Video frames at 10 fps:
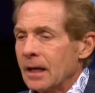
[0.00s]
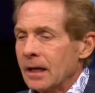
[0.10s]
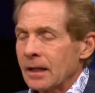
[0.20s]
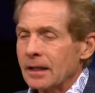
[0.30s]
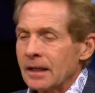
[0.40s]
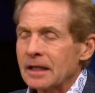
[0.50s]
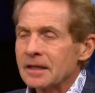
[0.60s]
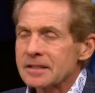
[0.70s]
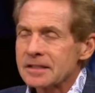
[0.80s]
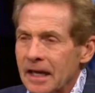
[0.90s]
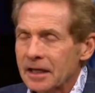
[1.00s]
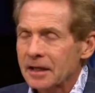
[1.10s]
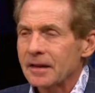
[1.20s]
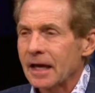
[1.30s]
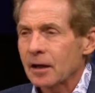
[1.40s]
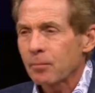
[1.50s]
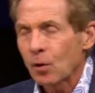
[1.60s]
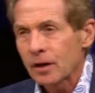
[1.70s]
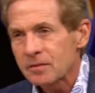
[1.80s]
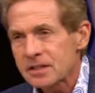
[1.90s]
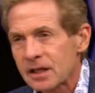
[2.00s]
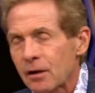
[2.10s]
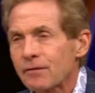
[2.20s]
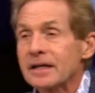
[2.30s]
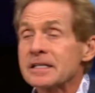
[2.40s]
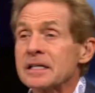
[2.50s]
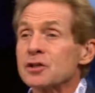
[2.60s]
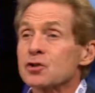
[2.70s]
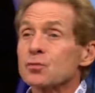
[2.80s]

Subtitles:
he has taken that upon himself as his